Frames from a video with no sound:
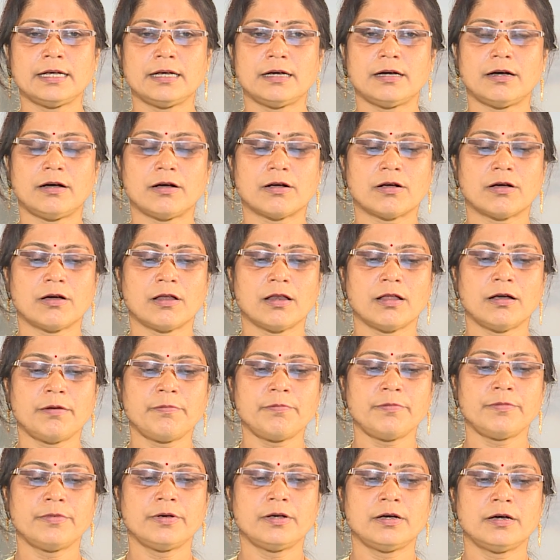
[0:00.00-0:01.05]
A column
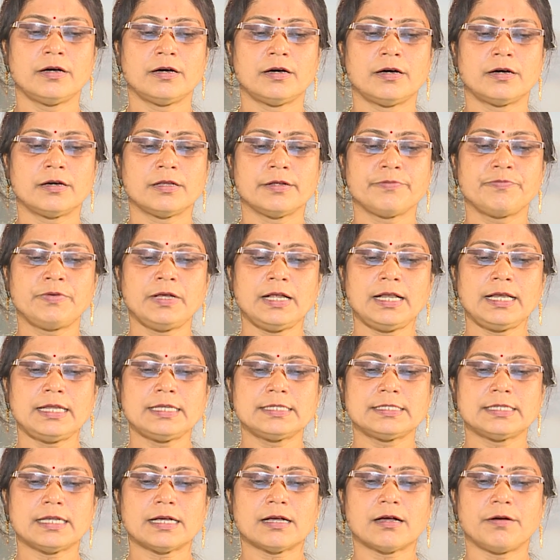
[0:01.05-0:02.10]
or a field is
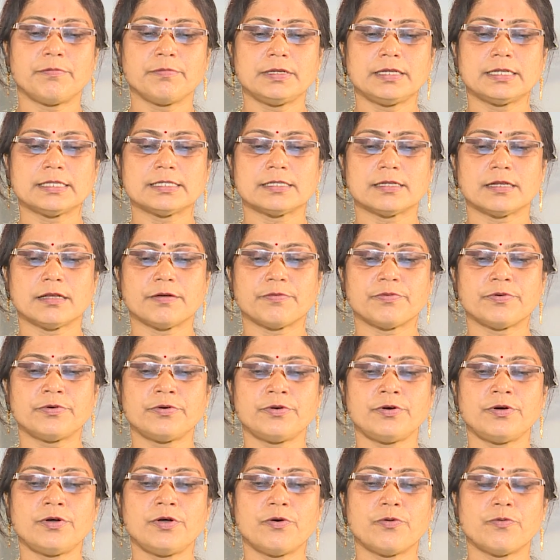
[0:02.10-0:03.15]
a combination of
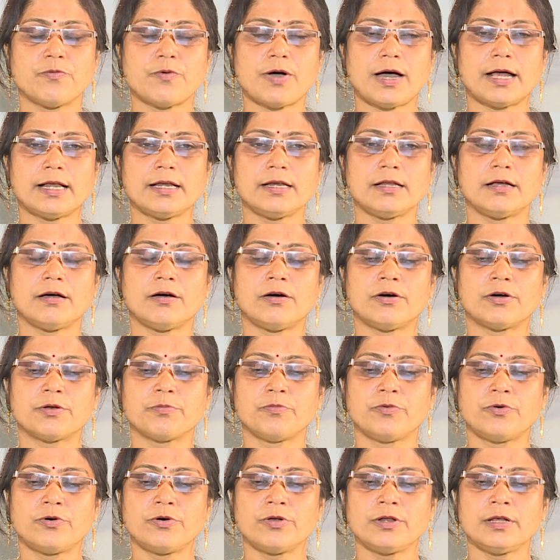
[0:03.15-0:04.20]
one or
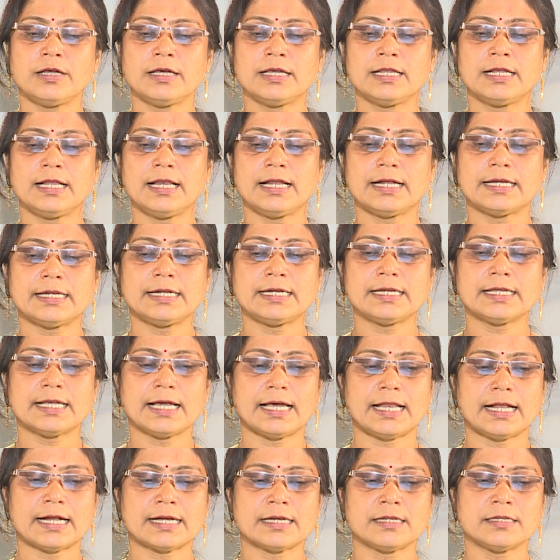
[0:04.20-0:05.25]
more related
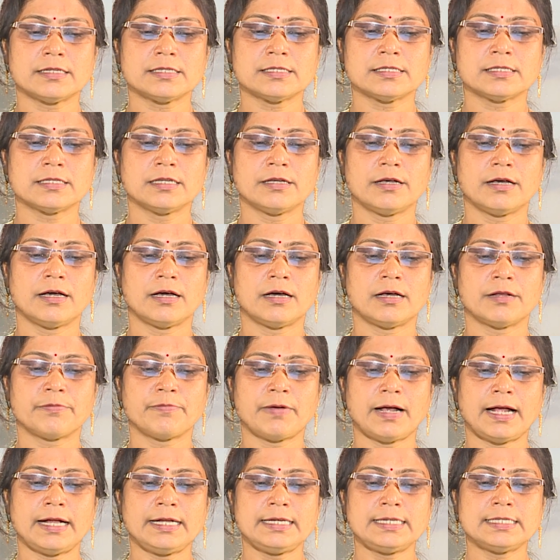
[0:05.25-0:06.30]
characters or
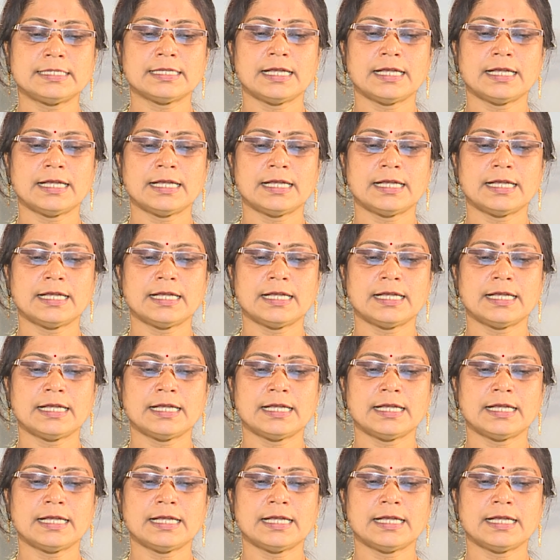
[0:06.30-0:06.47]
bytes